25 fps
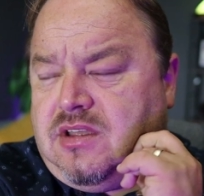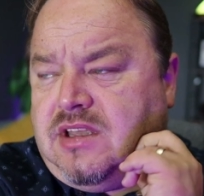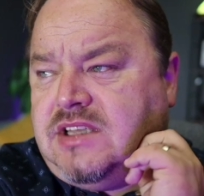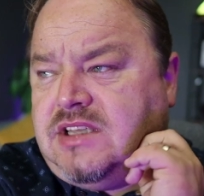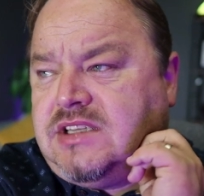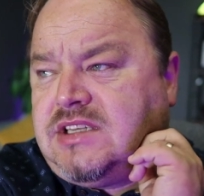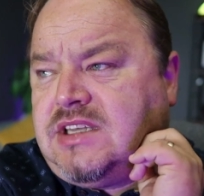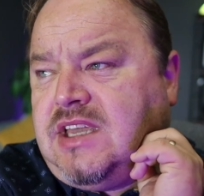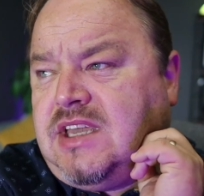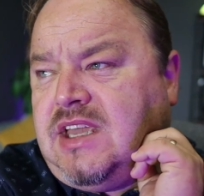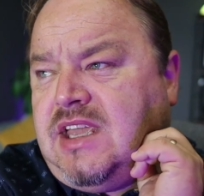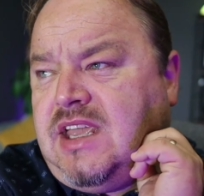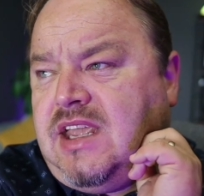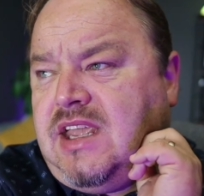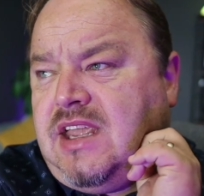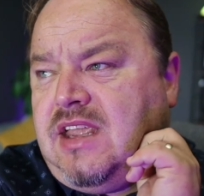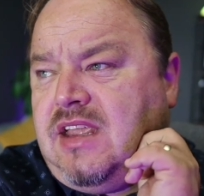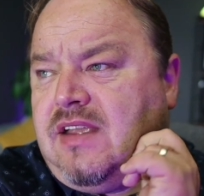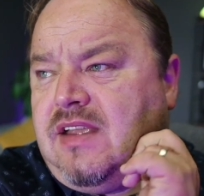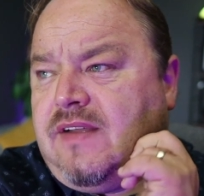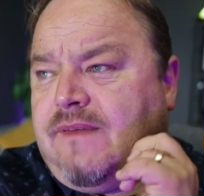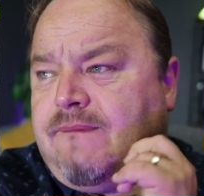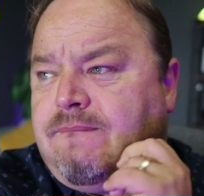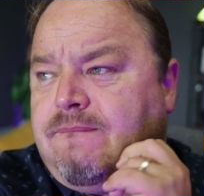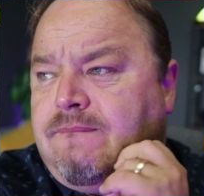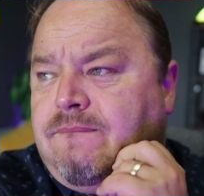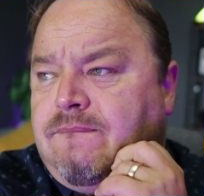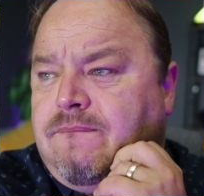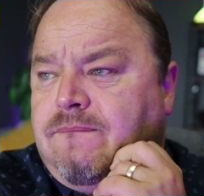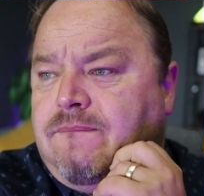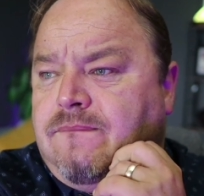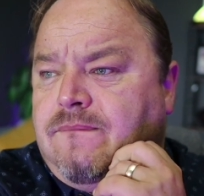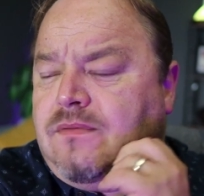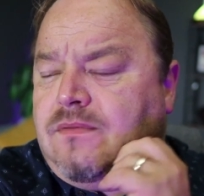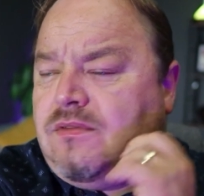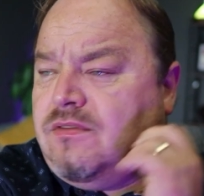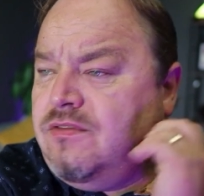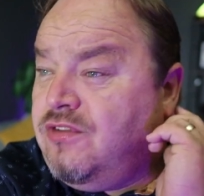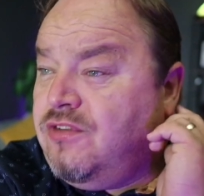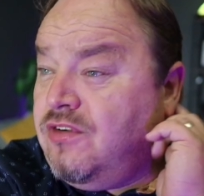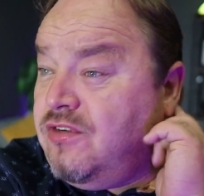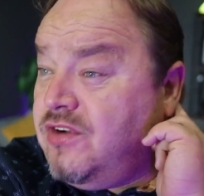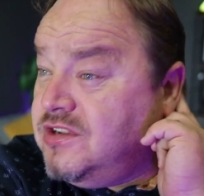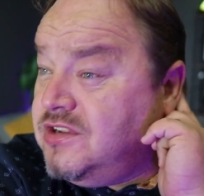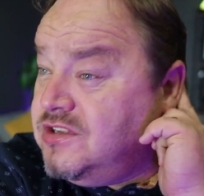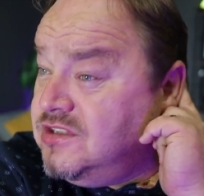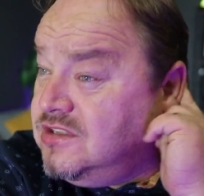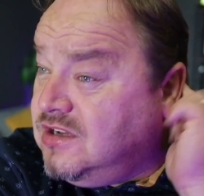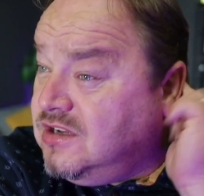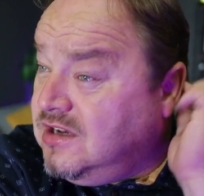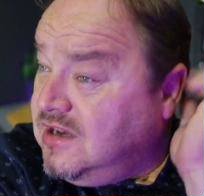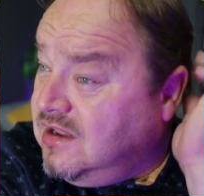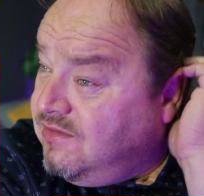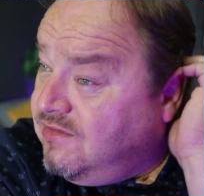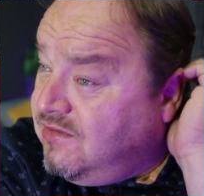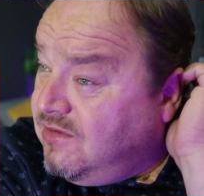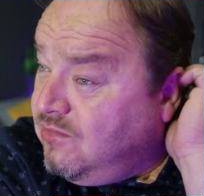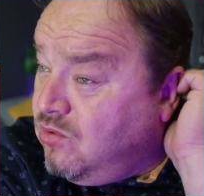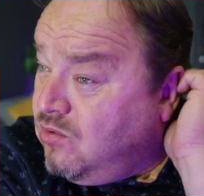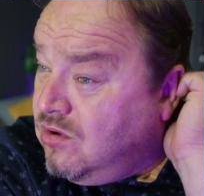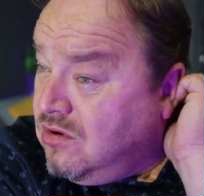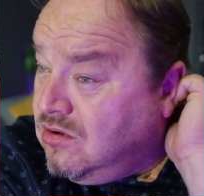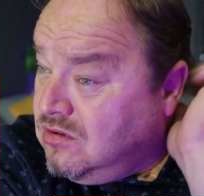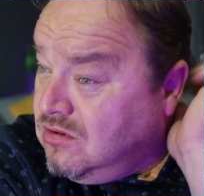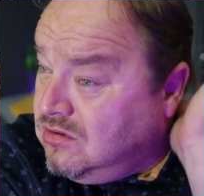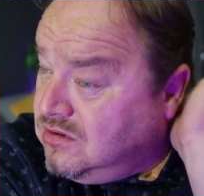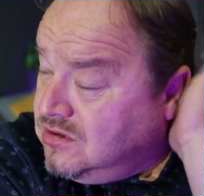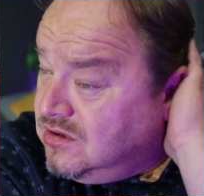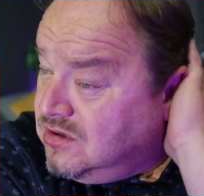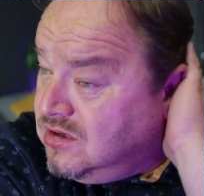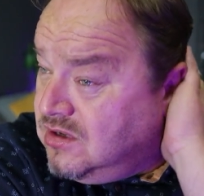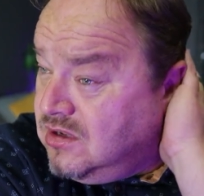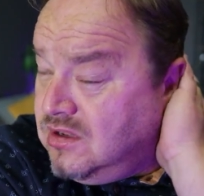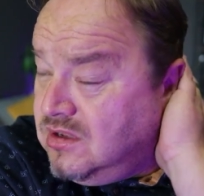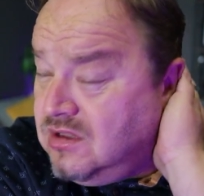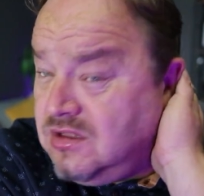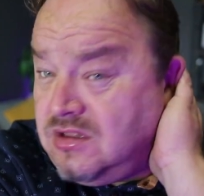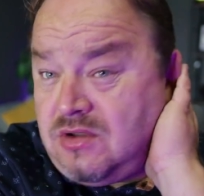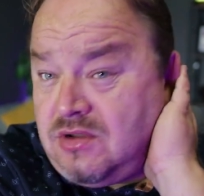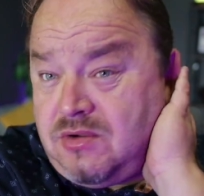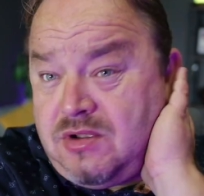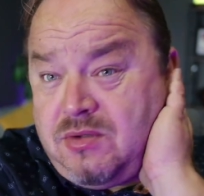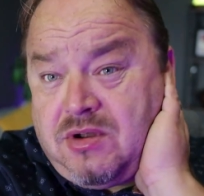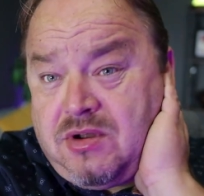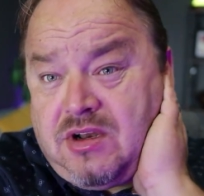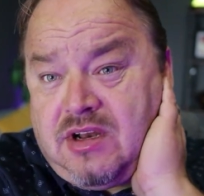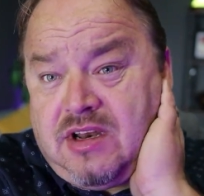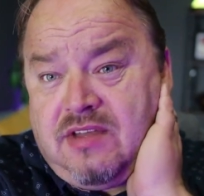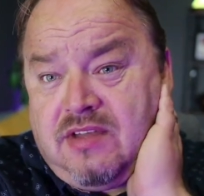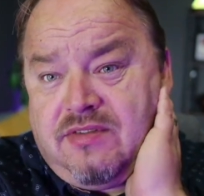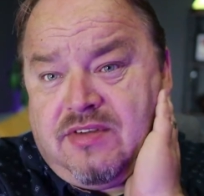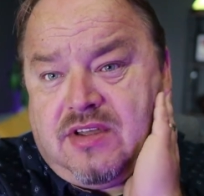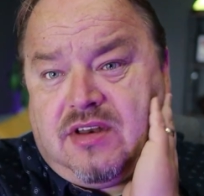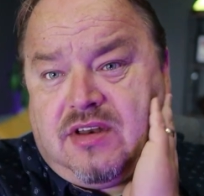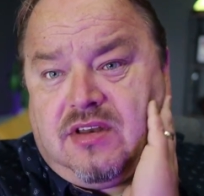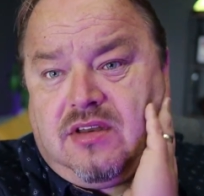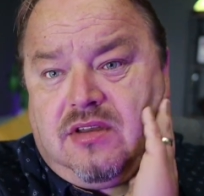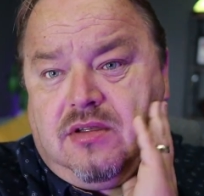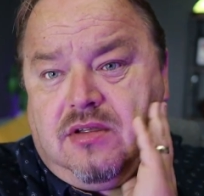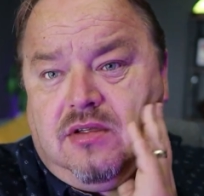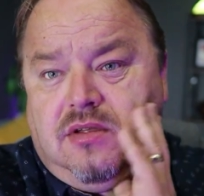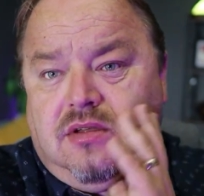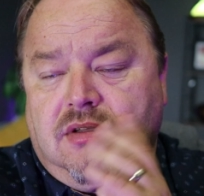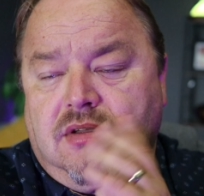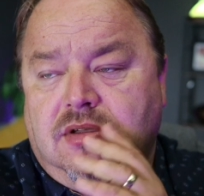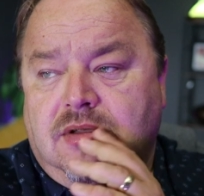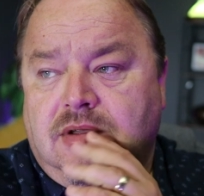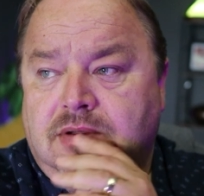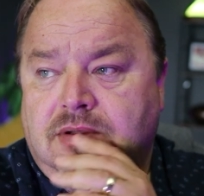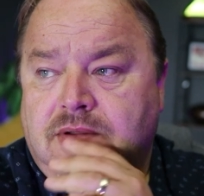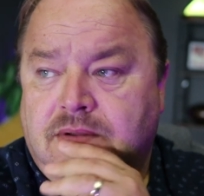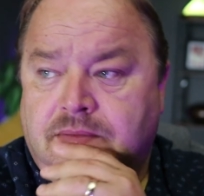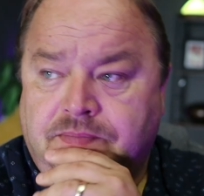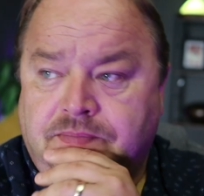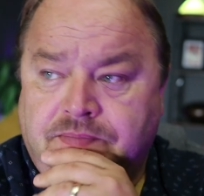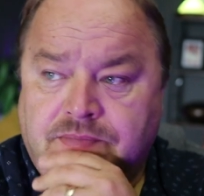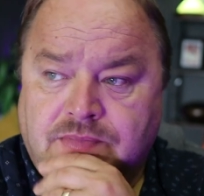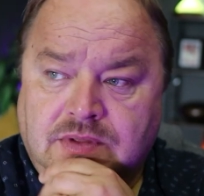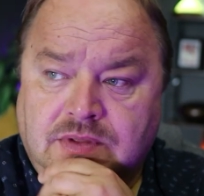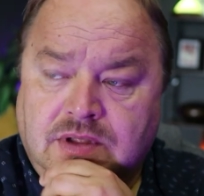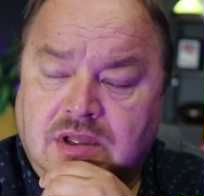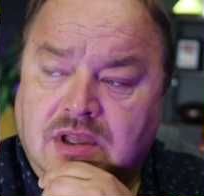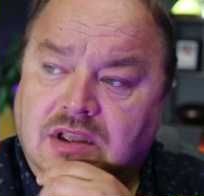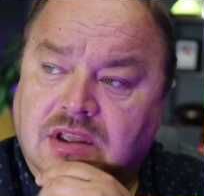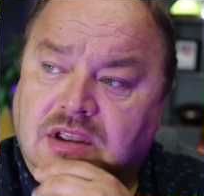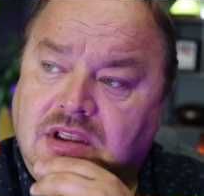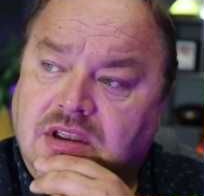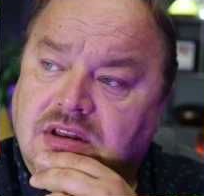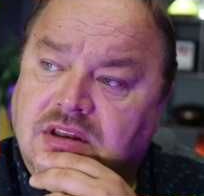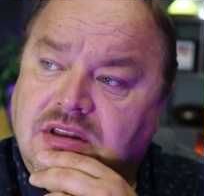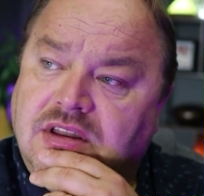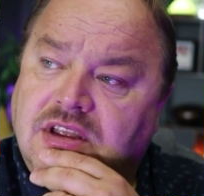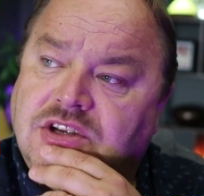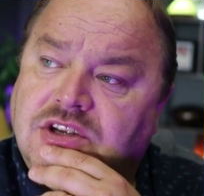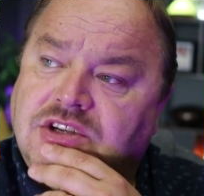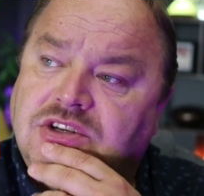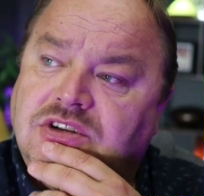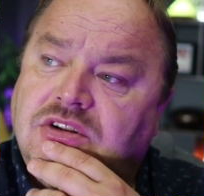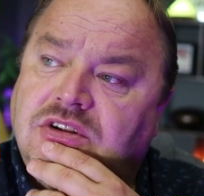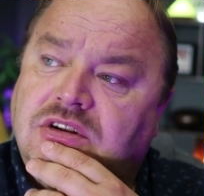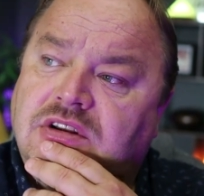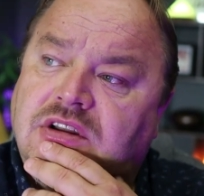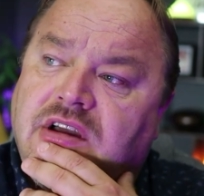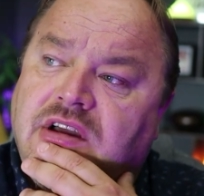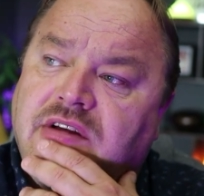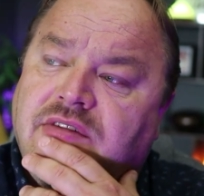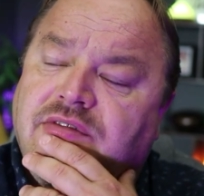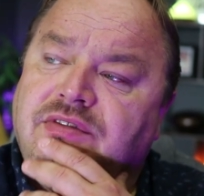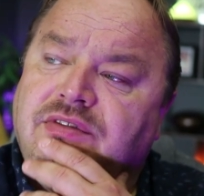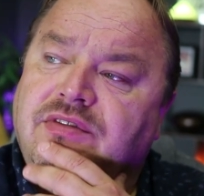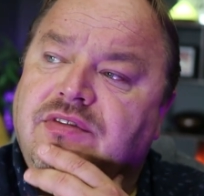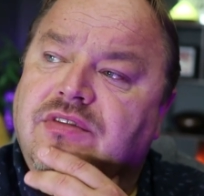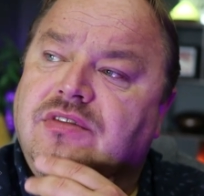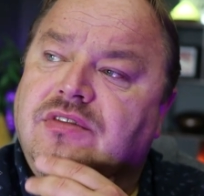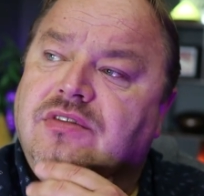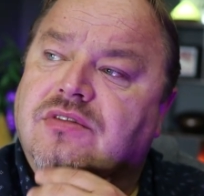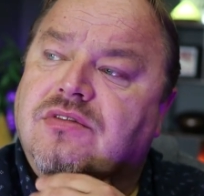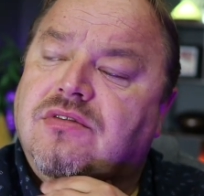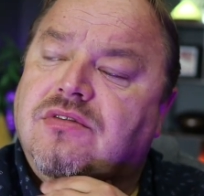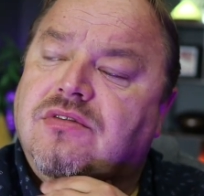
is key for us to live a world that we want to live in unconditional love,